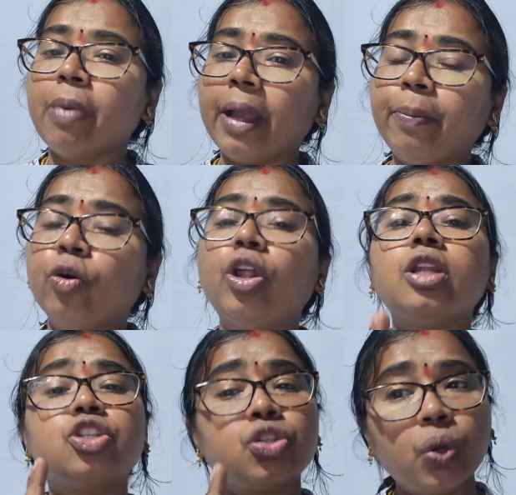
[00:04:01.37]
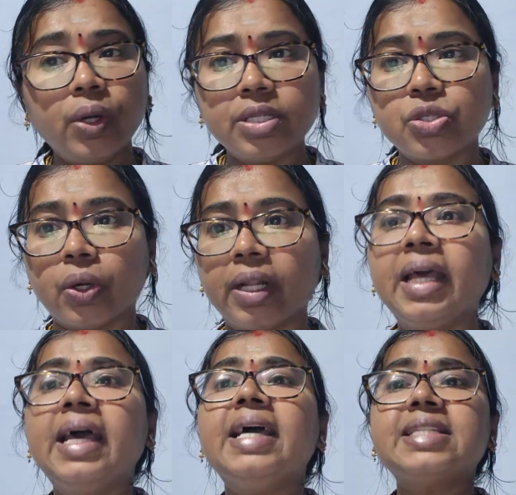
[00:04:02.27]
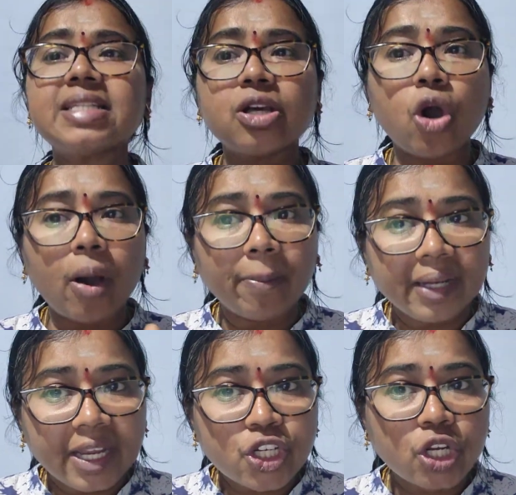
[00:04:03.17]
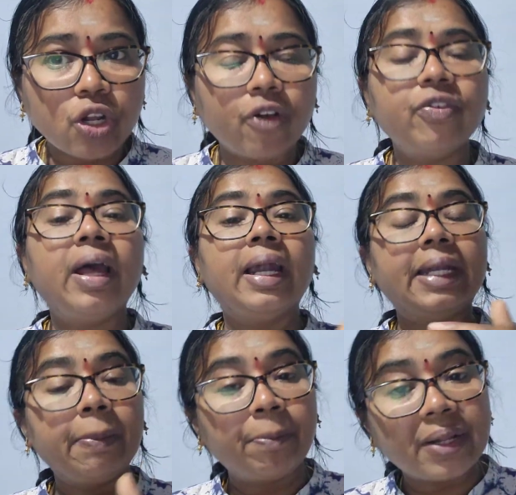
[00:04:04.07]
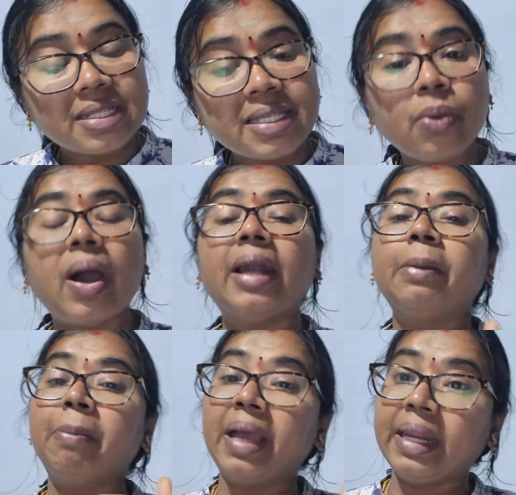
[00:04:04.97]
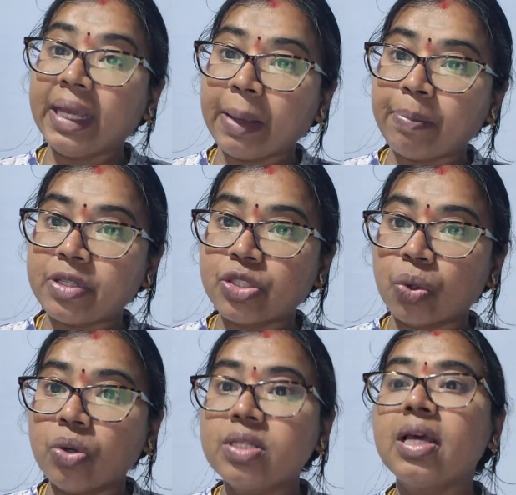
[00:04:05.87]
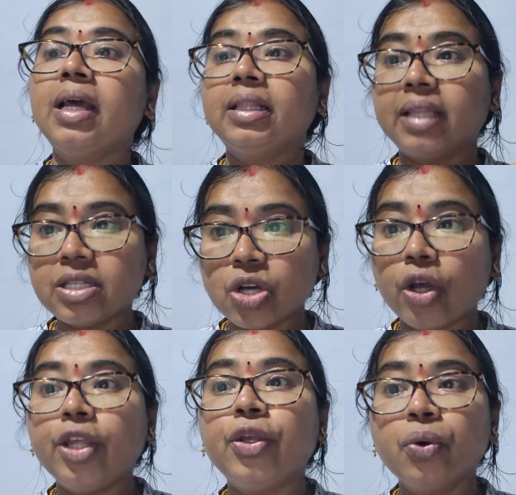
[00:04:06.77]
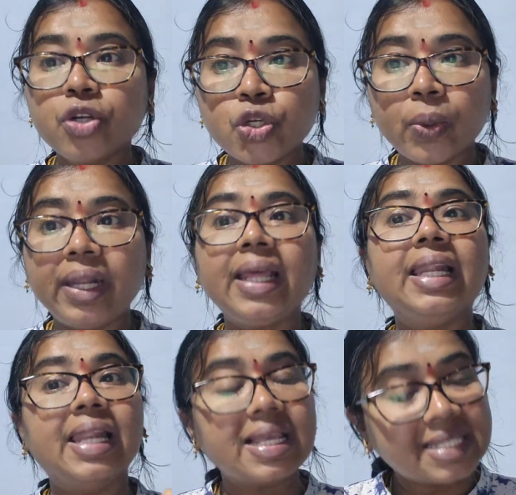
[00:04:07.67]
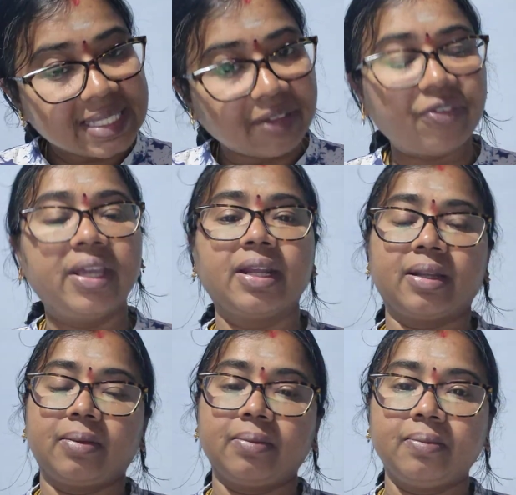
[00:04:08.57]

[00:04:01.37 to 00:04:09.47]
is bipolar 2 disorder? It is a combination of depressive and manic episodes that are usually less severe.